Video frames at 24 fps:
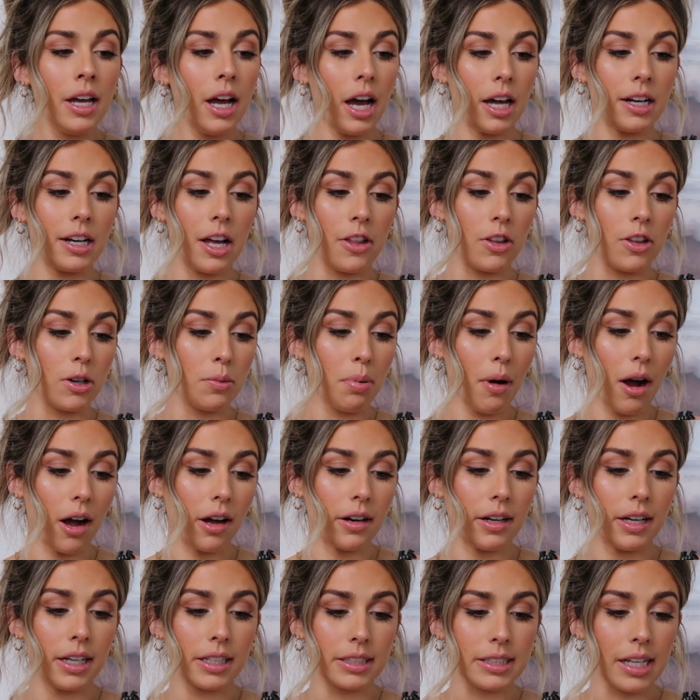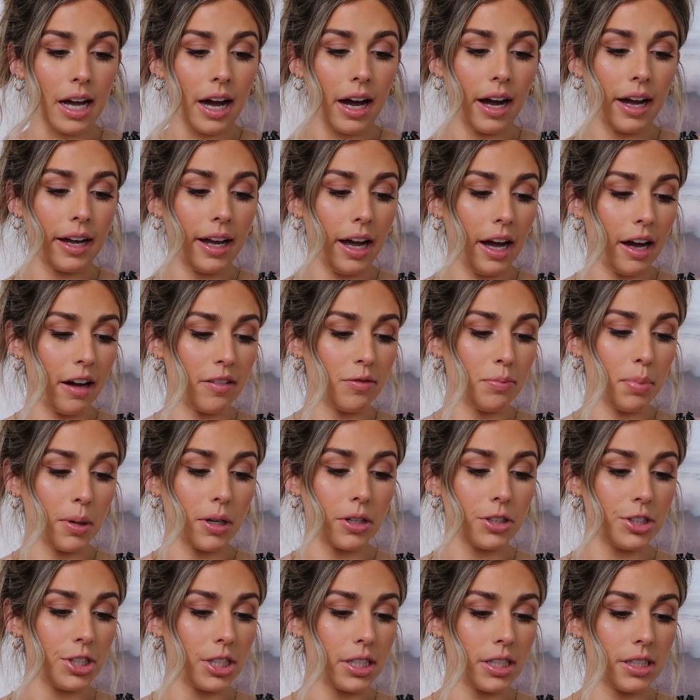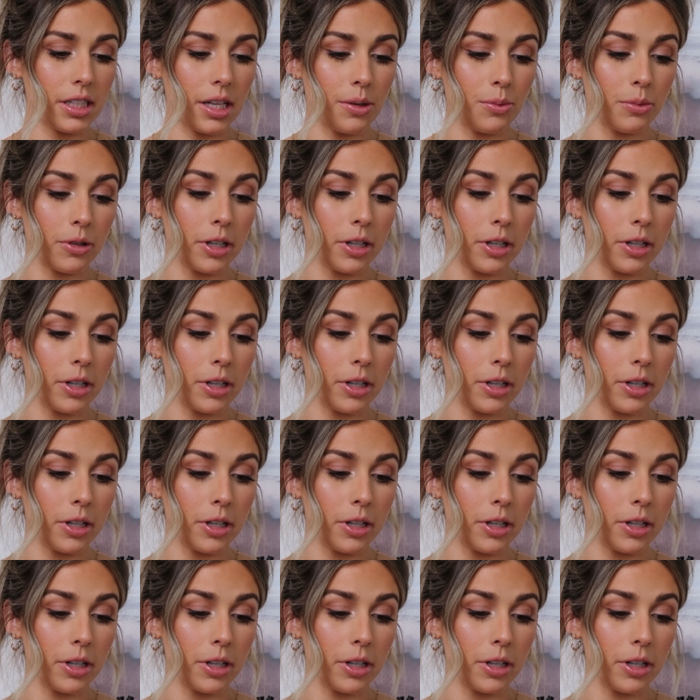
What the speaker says: another product I have purchased and